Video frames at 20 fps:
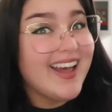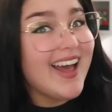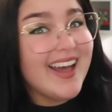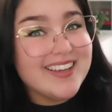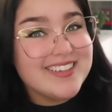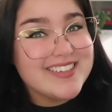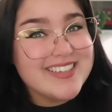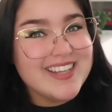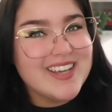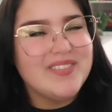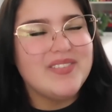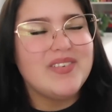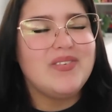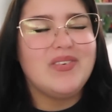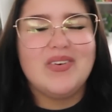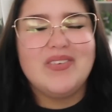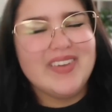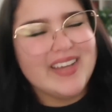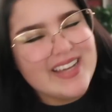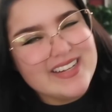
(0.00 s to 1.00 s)
Actually,
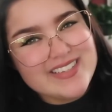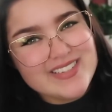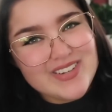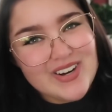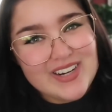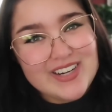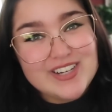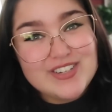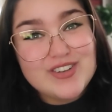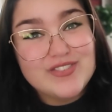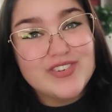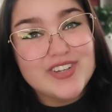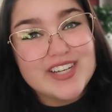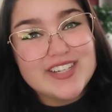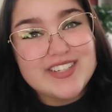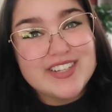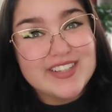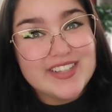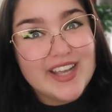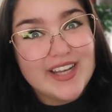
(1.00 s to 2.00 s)
before we get started, don't forget
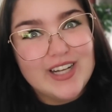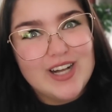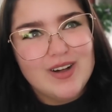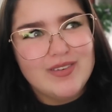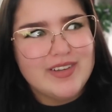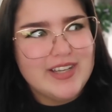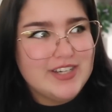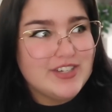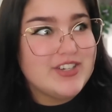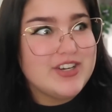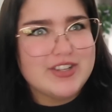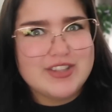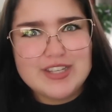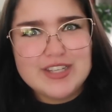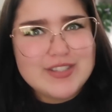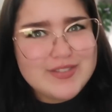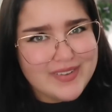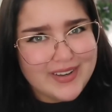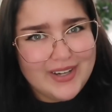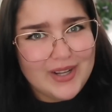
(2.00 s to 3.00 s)
to like, comment, and share
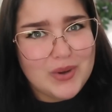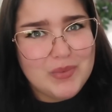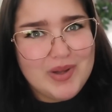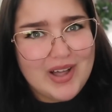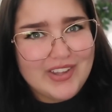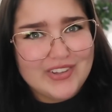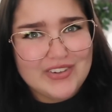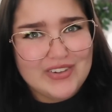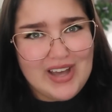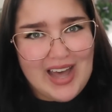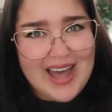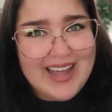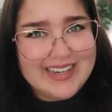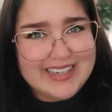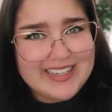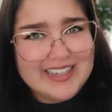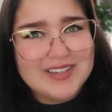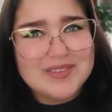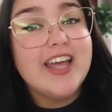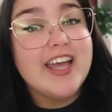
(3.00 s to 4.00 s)
this video while you're at
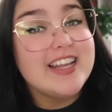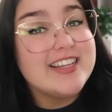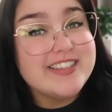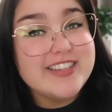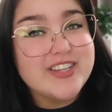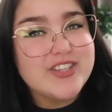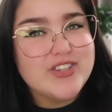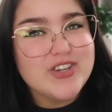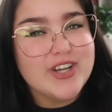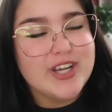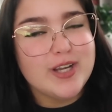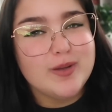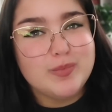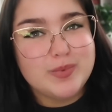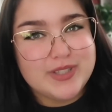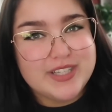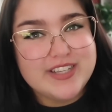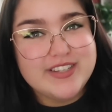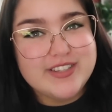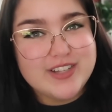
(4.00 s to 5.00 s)
it. And since you're here,
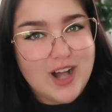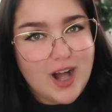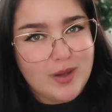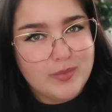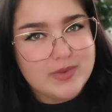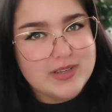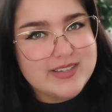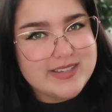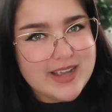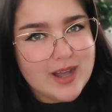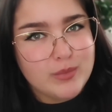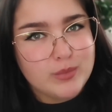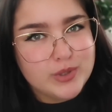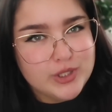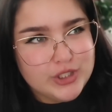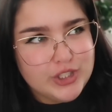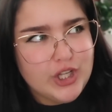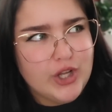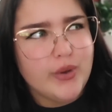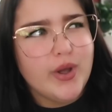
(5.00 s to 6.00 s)
please comment down
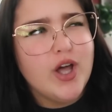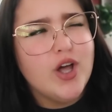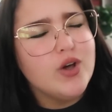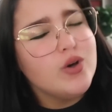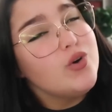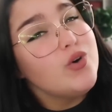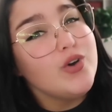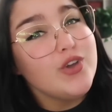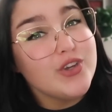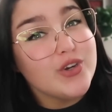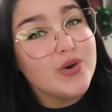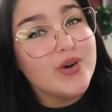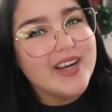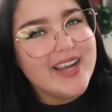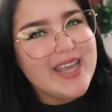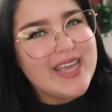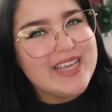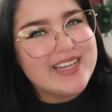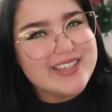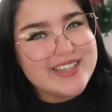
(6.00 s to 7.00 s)
below who your
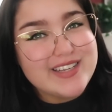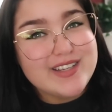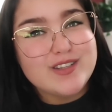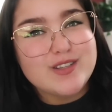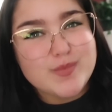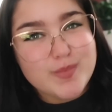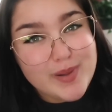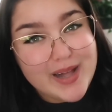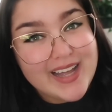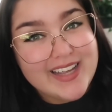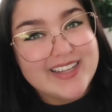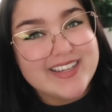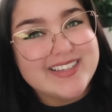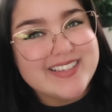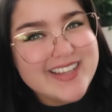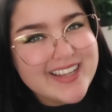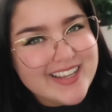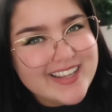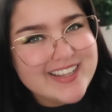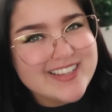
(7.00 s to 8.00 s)
Ateez bias
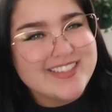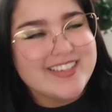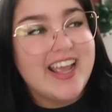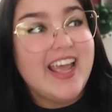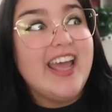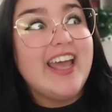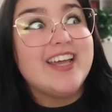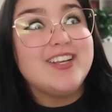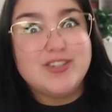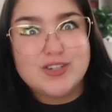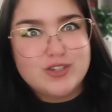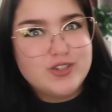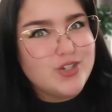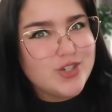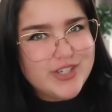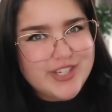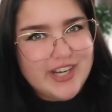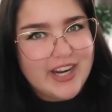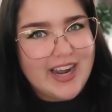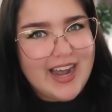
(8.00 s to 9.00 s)
is. And don't you
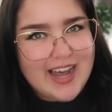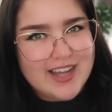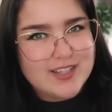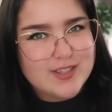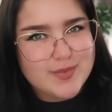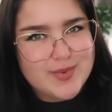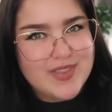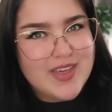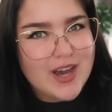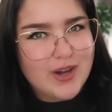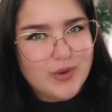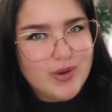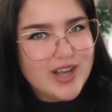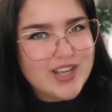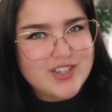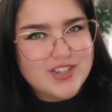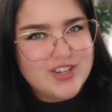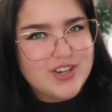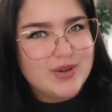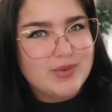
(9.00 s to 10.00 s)
dare ask me that
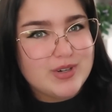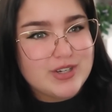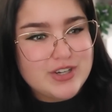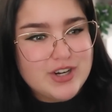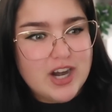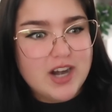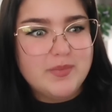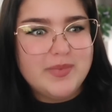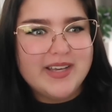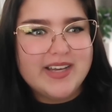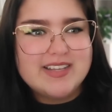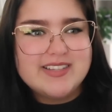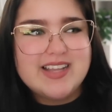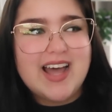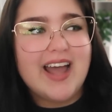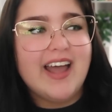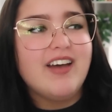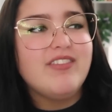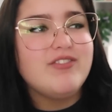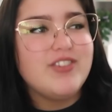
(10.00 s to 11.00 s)
question in return, because
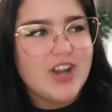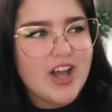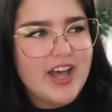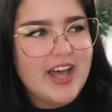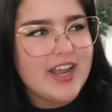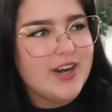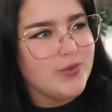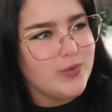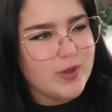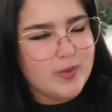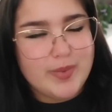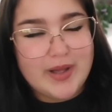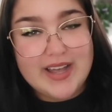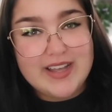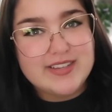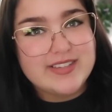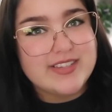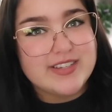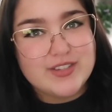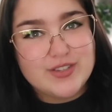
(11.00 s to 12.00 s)
I have not had a real
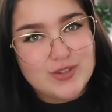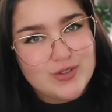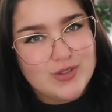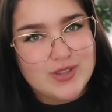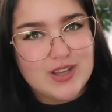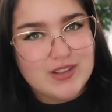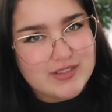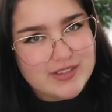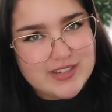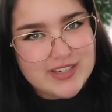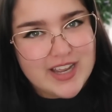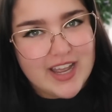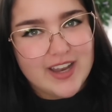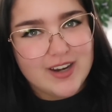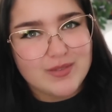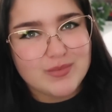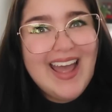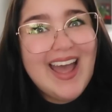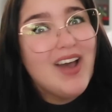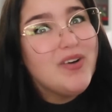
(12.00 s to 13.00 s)
bias since
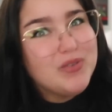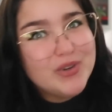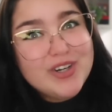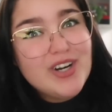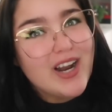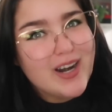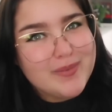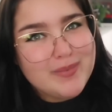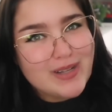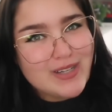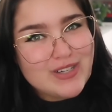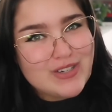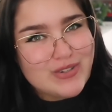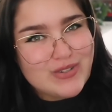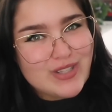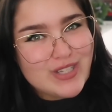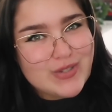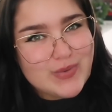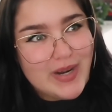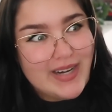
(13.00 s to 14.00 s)
2010. And we're not about to do
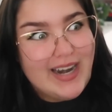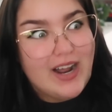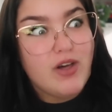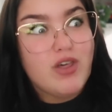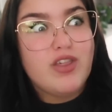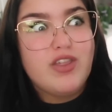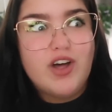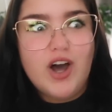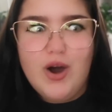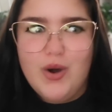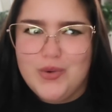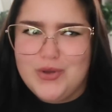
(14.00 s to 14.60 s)
this right now. Though,